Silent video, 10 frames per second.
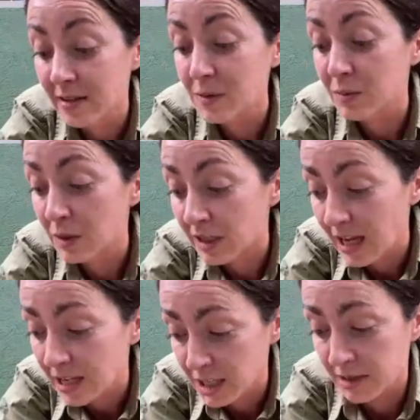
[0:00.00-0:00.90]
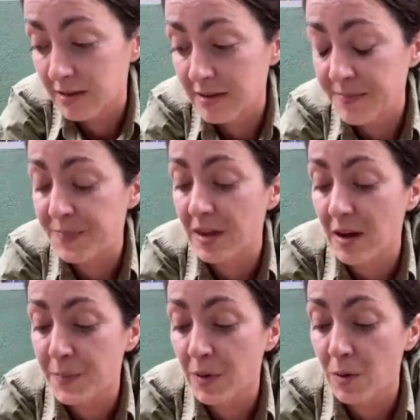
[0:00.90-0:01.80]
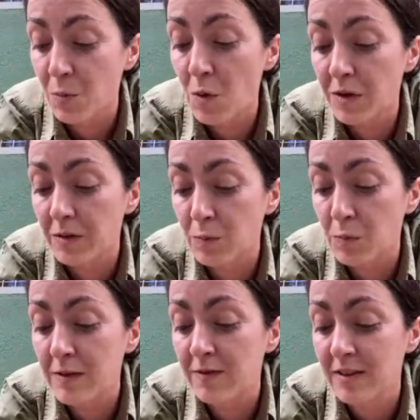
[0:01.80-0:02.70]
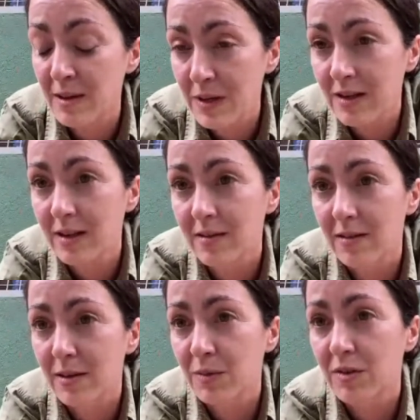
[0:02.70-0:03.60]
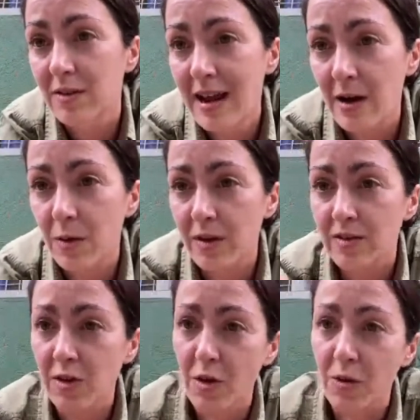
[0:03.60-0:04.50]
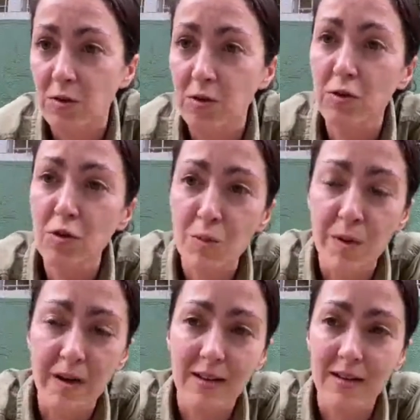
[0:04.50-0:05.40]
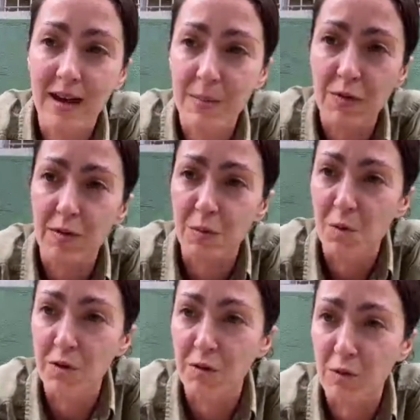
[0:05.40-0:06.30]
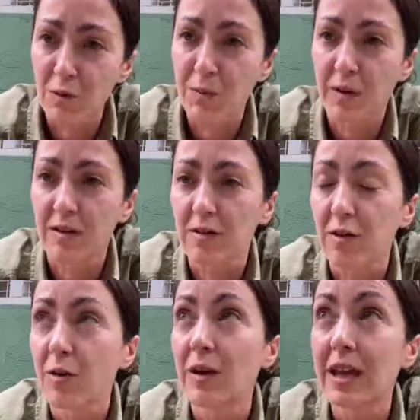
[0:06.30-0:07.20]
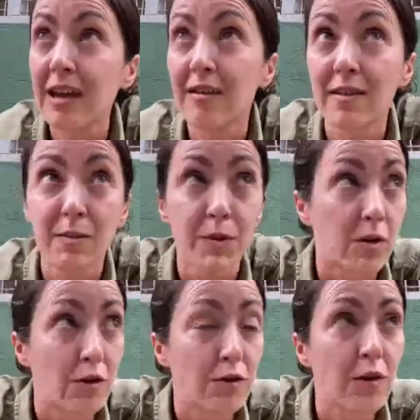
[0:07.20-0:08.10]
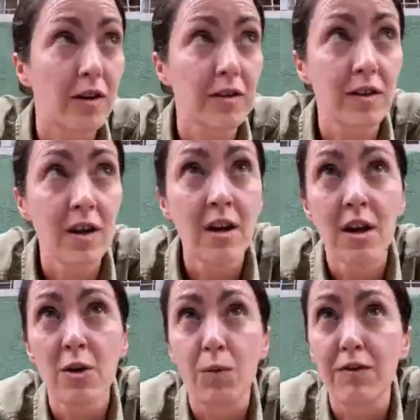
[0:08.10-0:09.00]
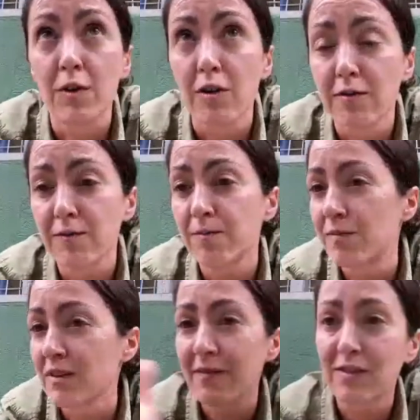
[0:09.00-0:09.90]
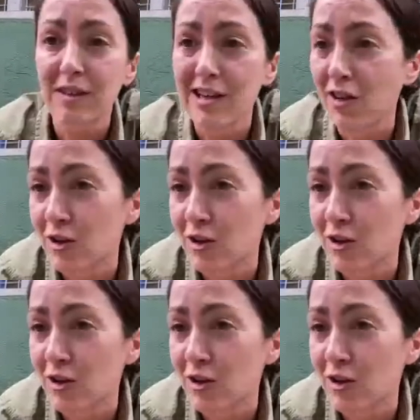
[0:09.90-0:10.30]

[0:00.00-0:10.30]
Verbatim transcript: ape communication. But what we've typically done up to now is go super in depth on one group. And so here in the Budongo Forest, we've got 17